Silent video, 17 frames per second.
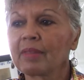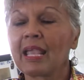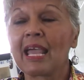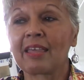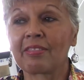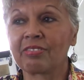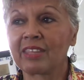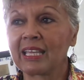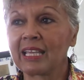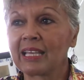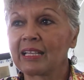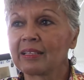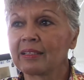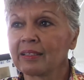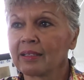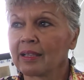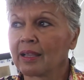And
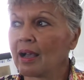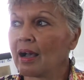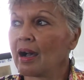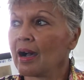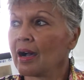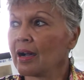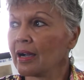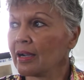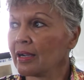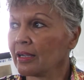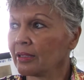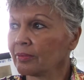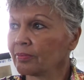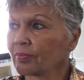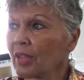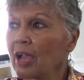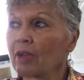then,
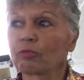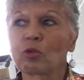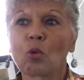of